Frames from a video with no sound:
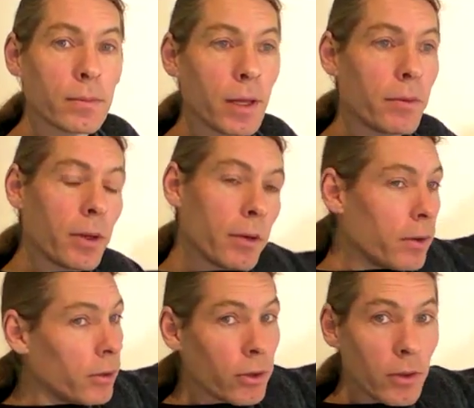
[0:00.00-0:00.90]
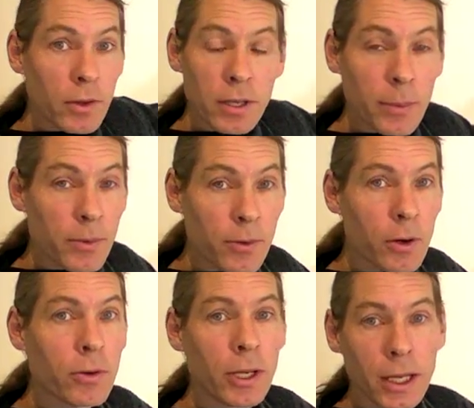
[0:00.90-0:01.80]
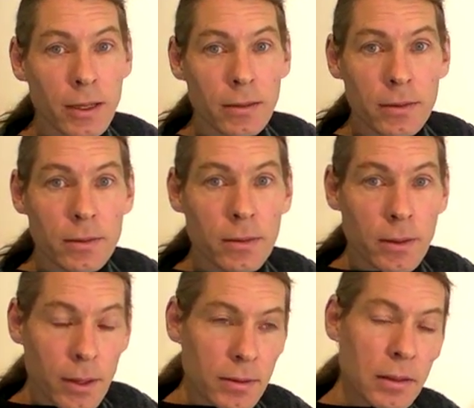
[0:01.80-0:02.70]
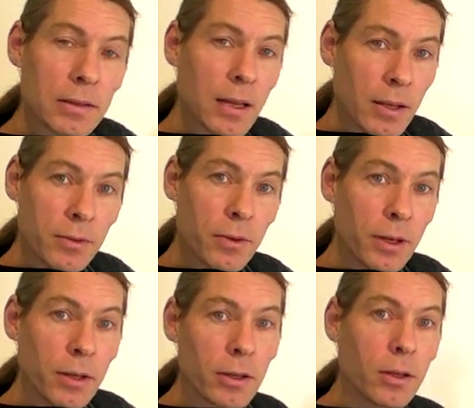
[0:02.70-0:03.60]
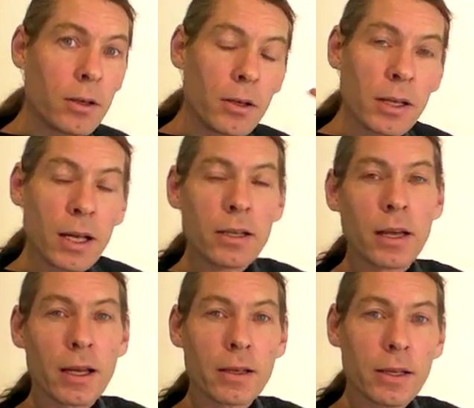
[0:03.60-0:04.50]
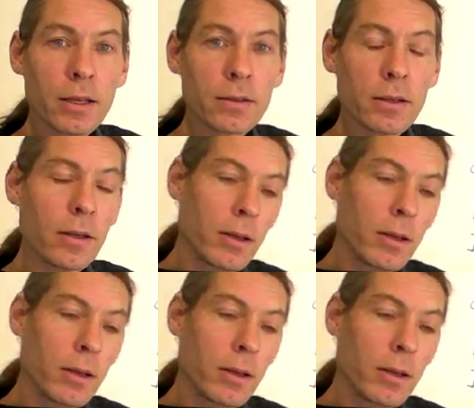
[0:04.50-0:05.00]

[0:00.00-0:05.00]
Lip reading: if you do the tips for readings successfully, you learn good techniques,